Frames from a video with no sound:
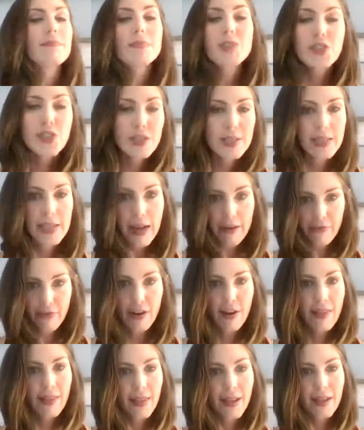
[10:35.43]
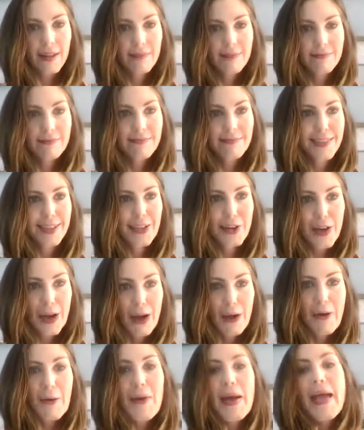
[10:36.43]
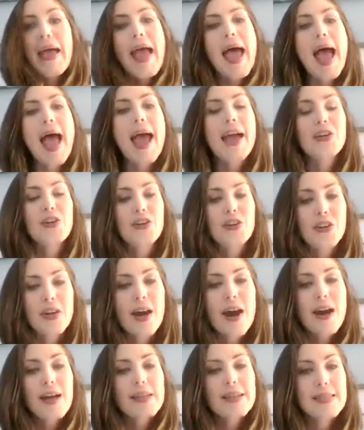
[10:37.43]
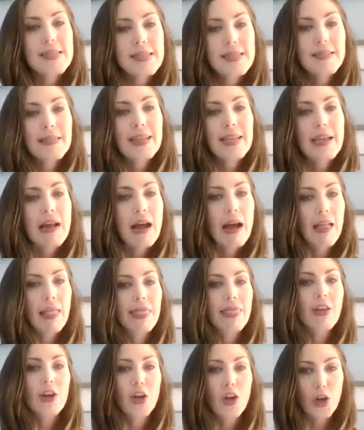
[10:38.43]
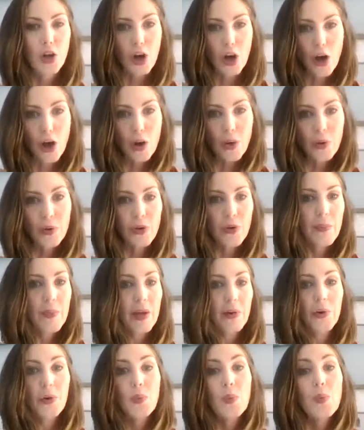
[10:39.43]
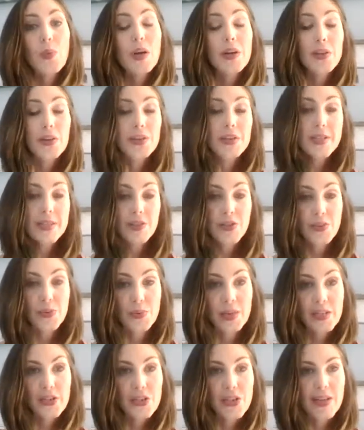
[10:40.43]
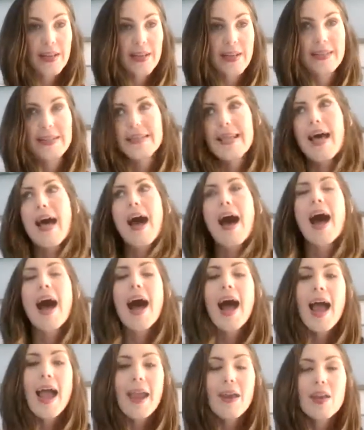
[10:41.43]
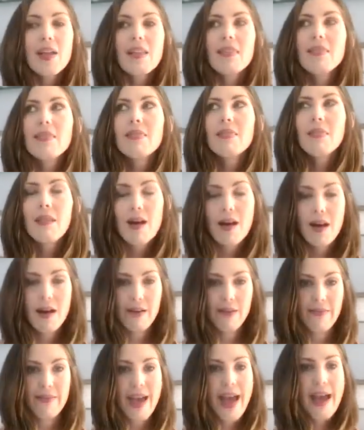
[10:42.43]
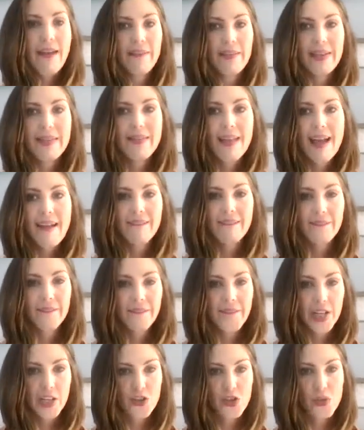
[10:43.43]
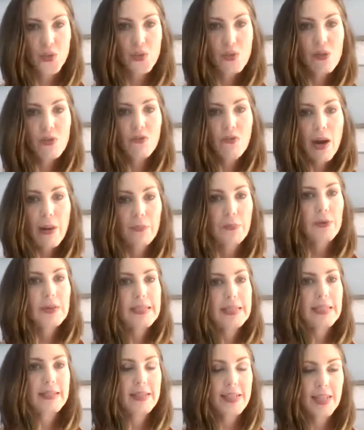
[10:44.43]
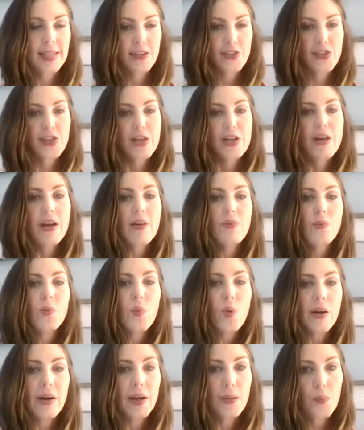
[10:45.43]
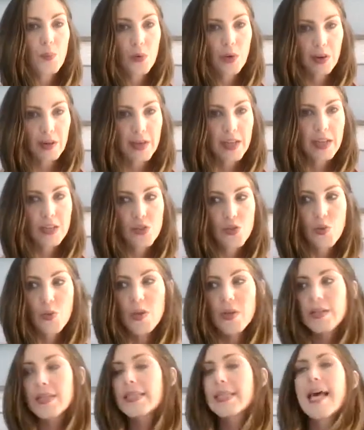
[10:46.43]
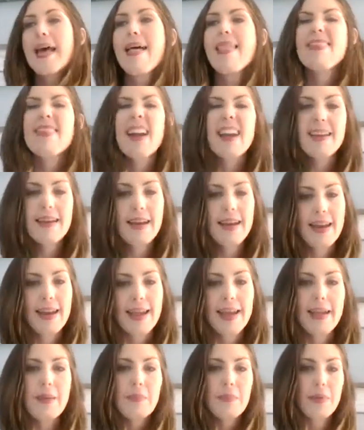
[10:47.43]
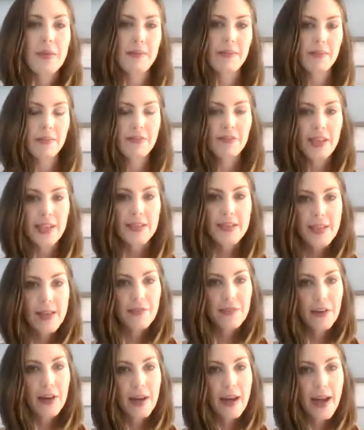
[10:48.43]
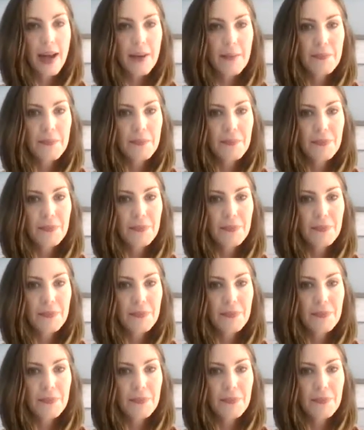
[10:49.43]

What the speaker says: just everything, and you're constantly on the go, no matter what your situation is. I love having that visual representation of what I'm working towards that can hit me in the face every day.